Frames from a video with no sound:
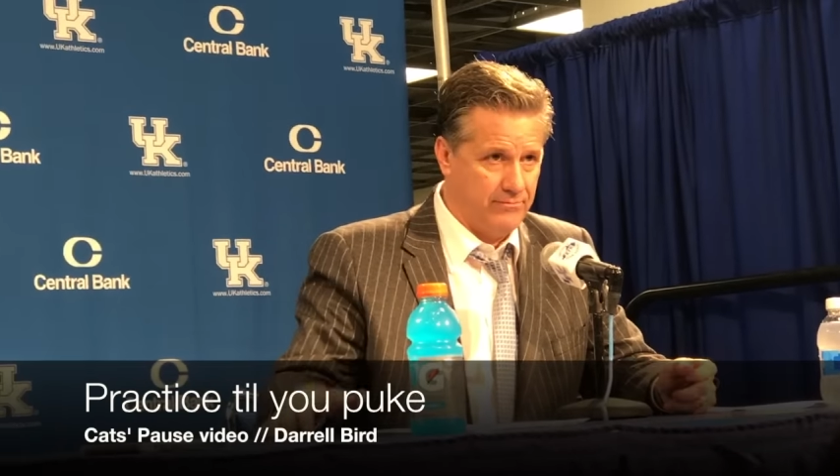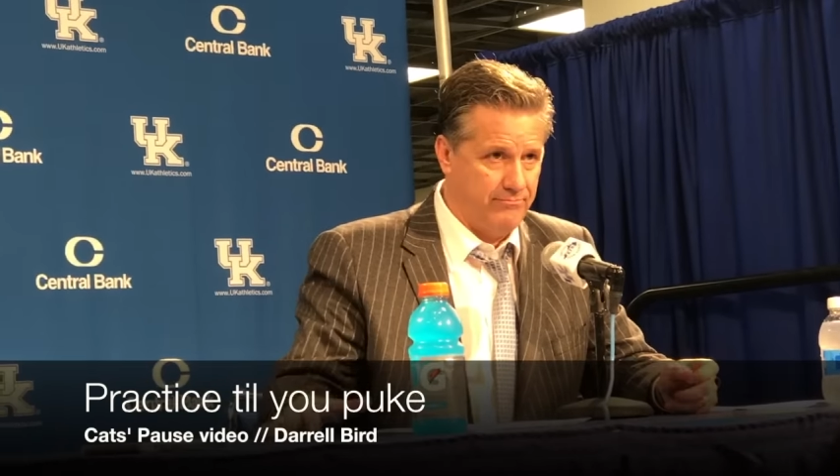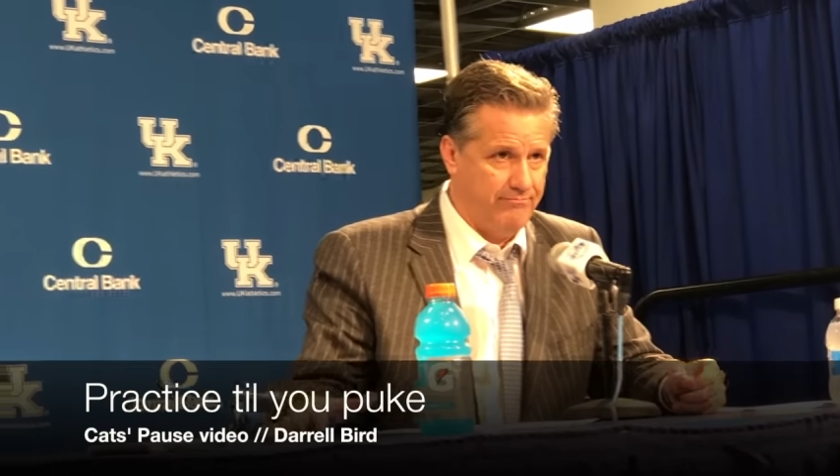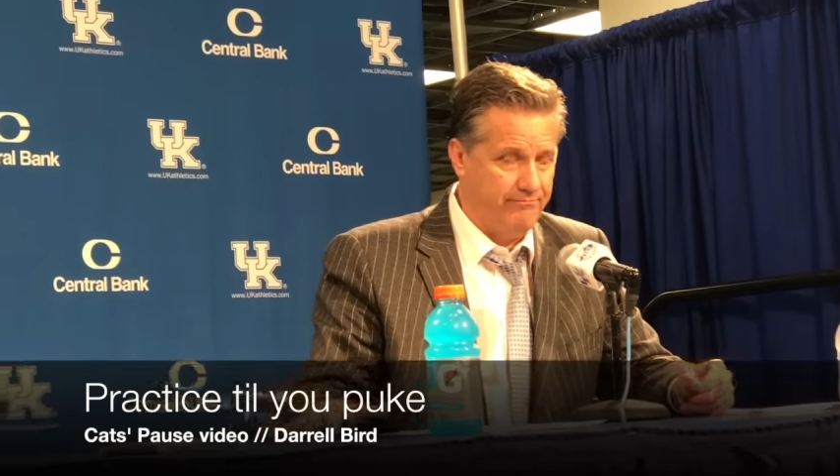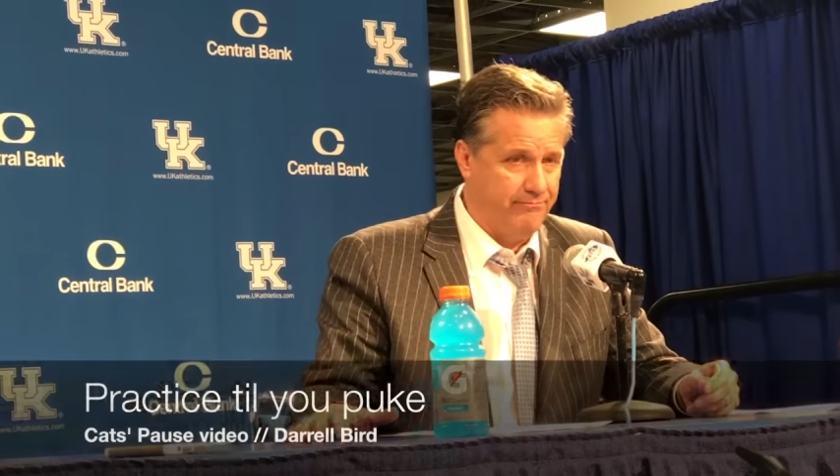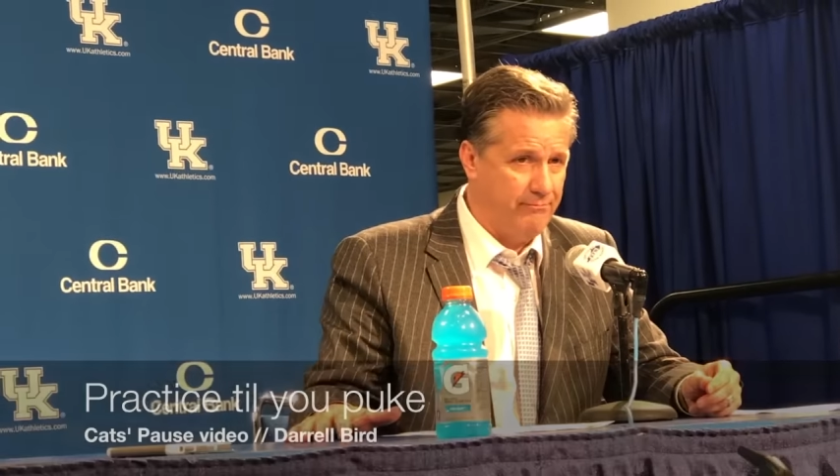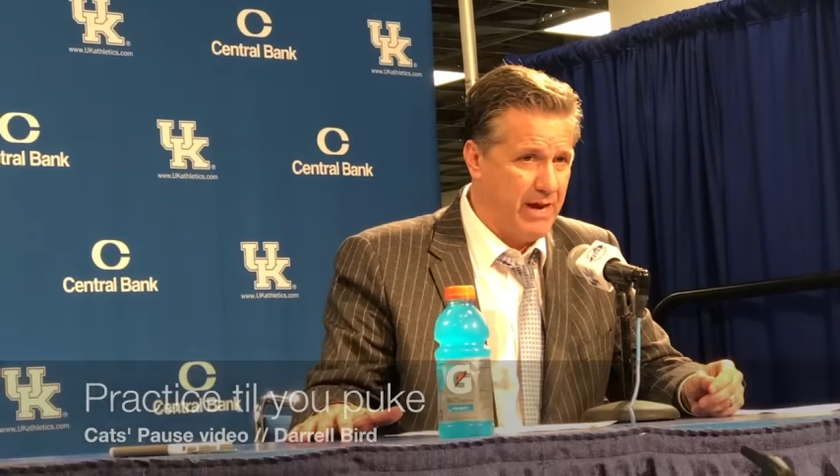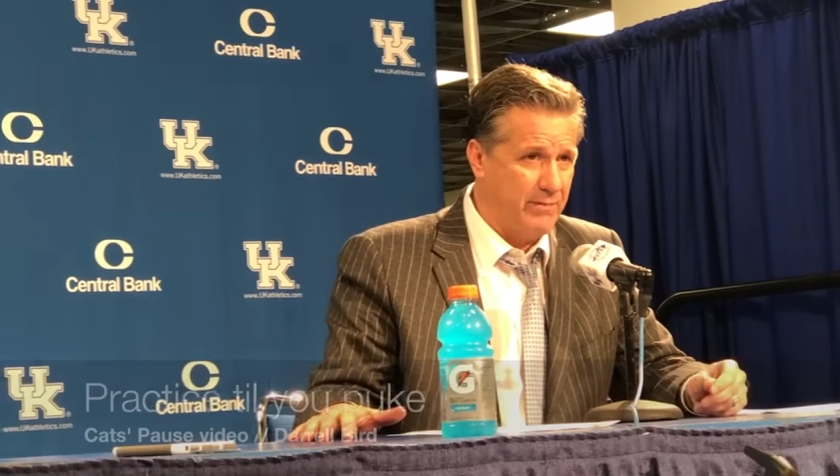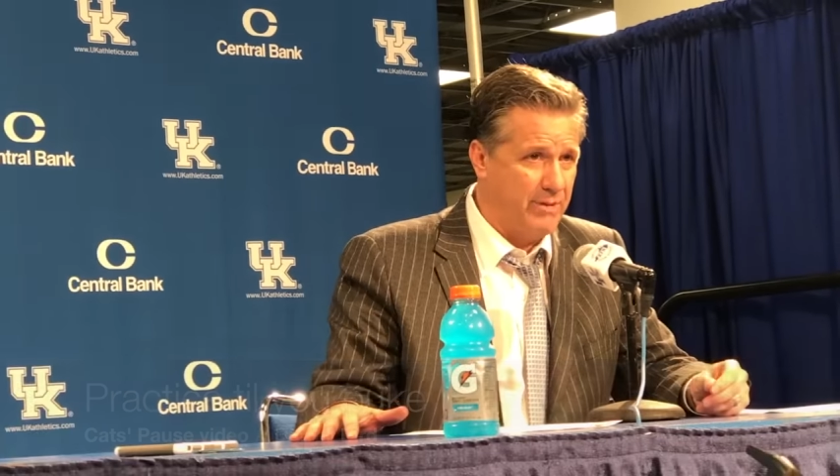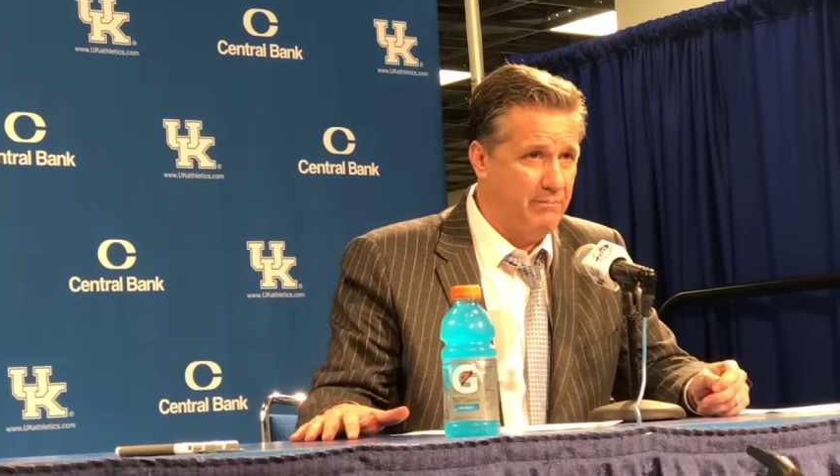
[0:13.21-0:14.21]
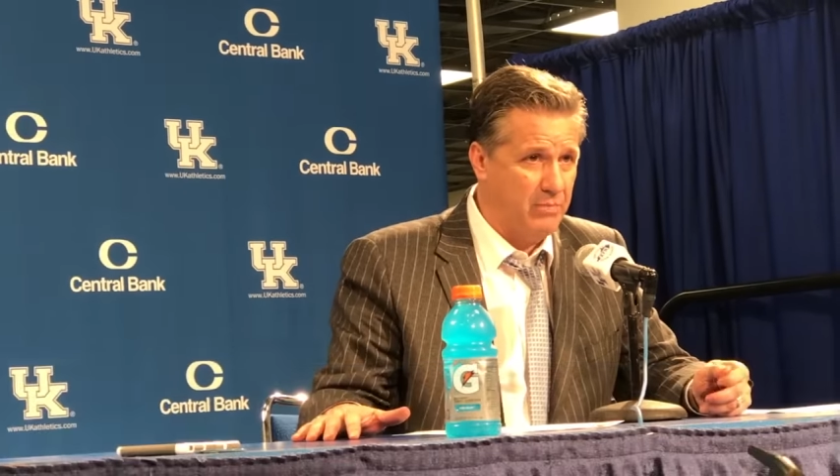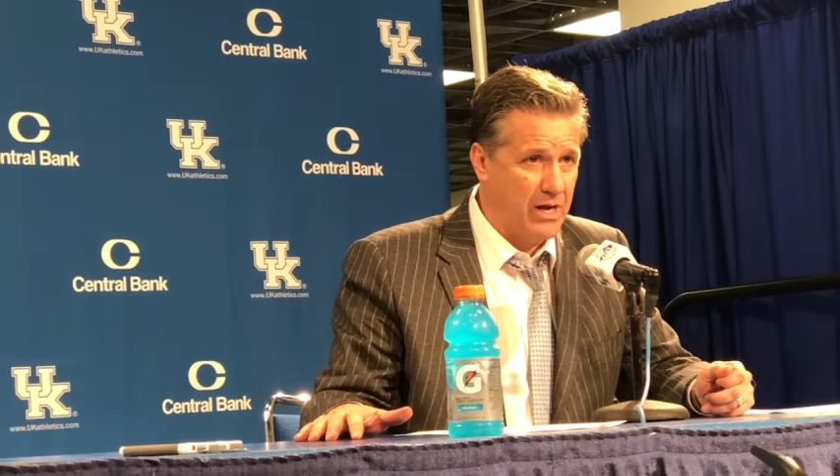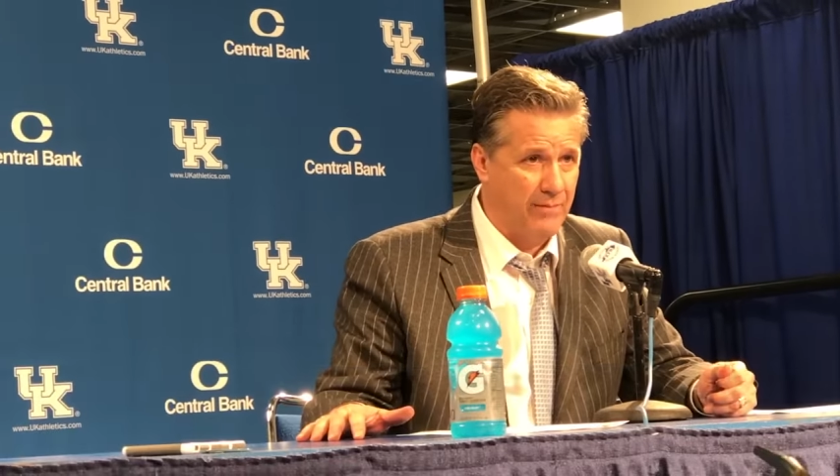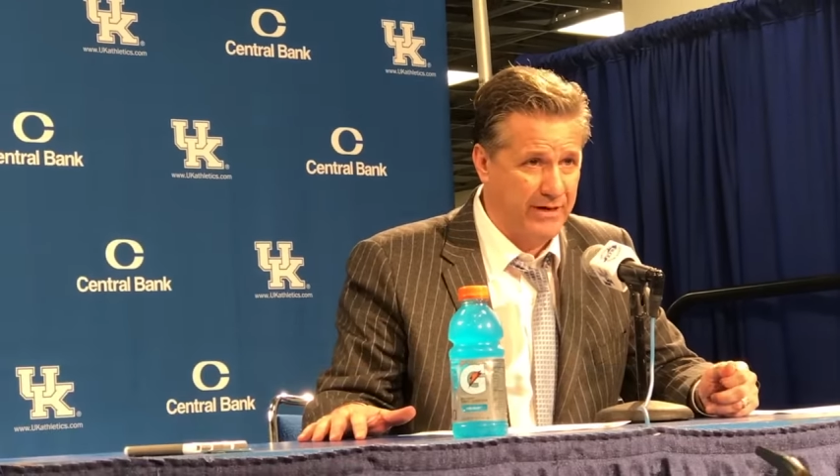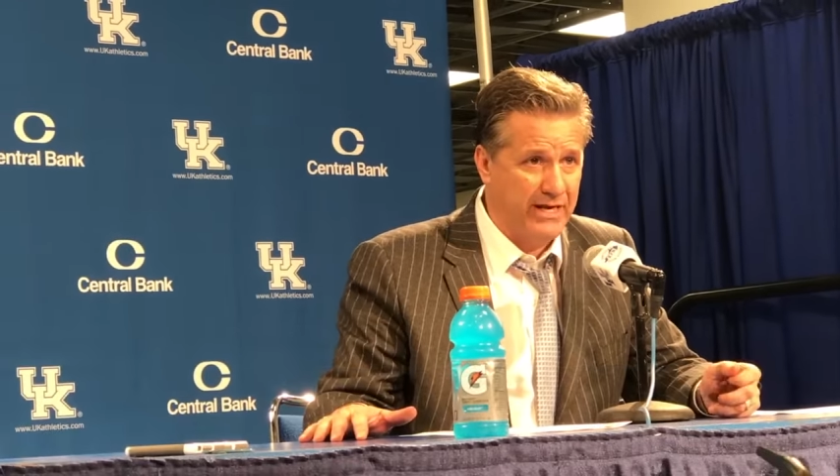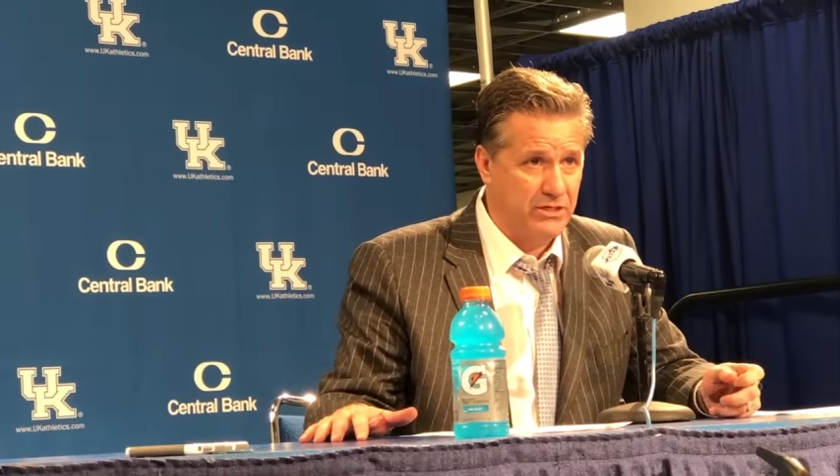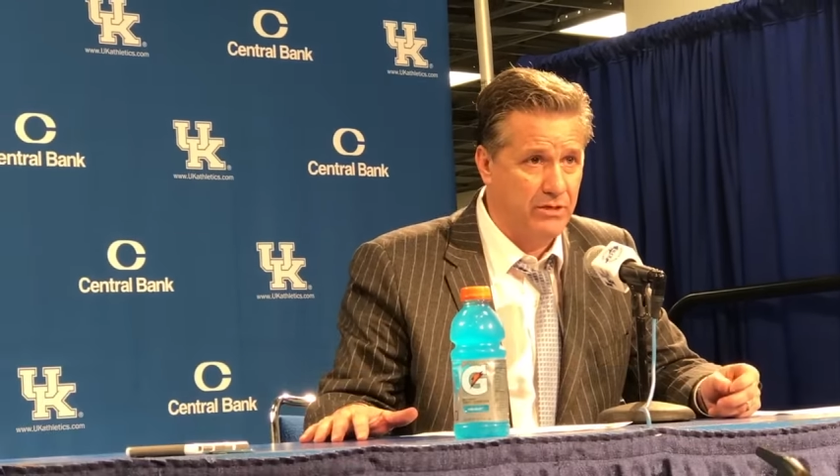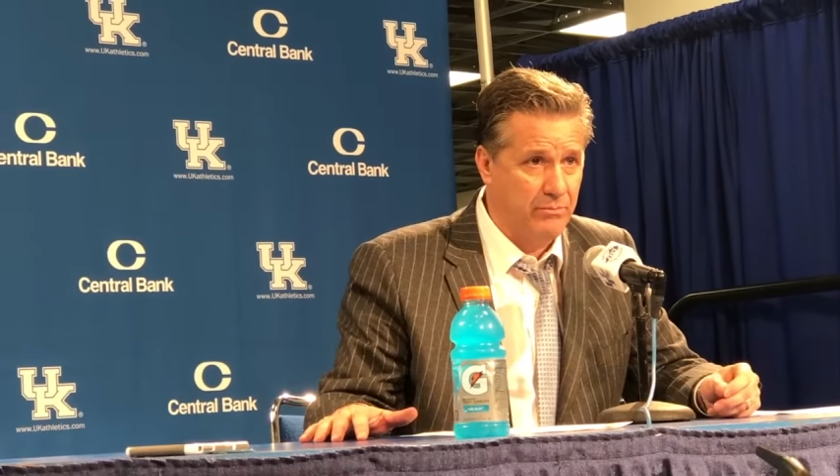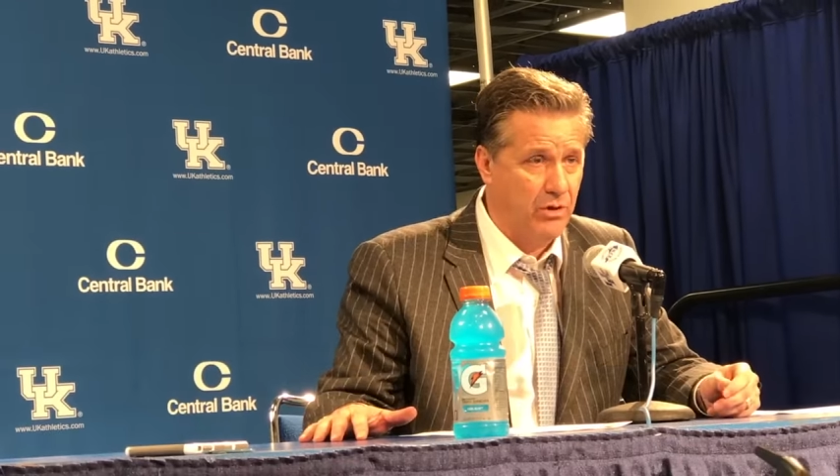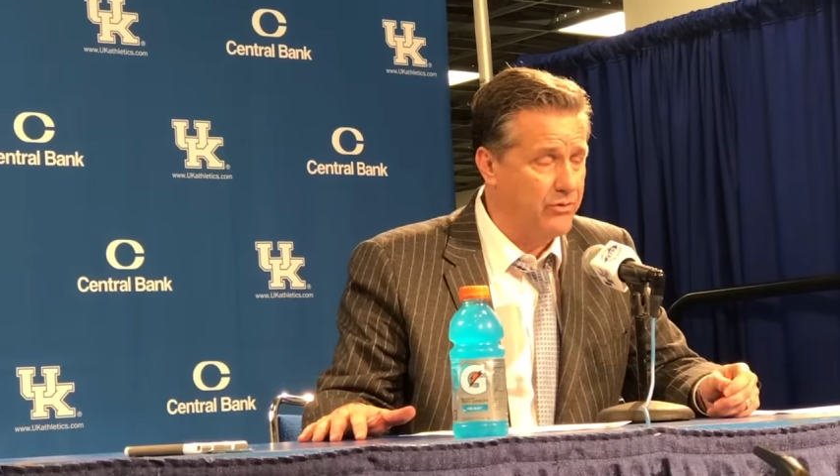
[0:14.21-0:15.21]
It might have been a
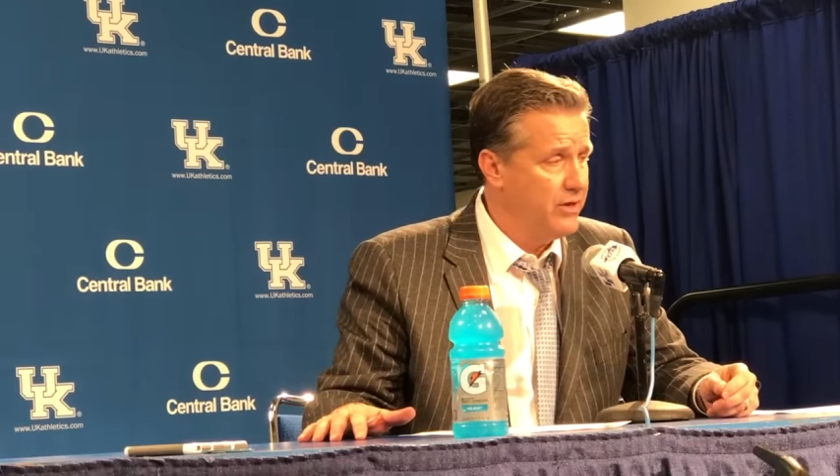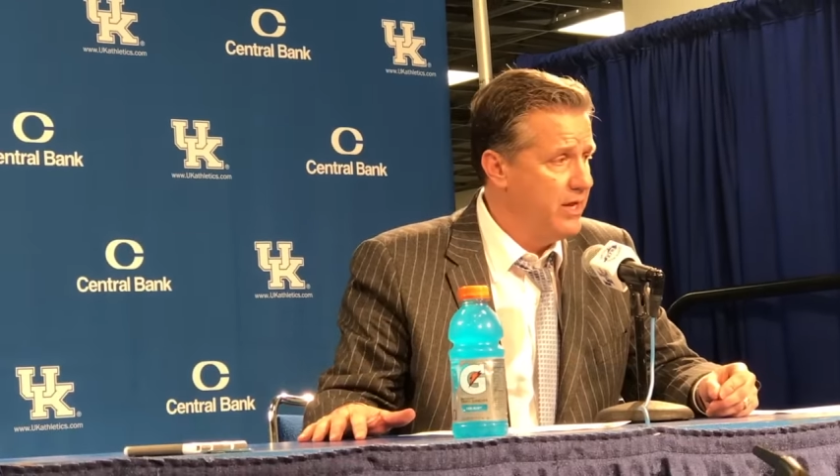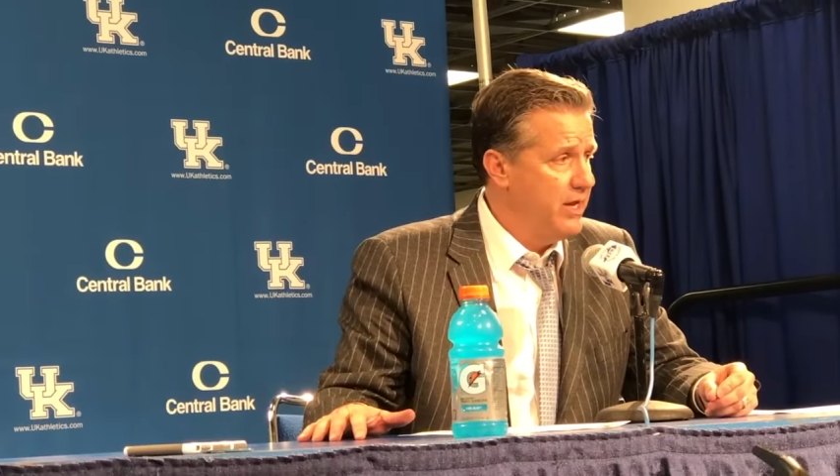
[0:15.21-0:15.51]
combination of both.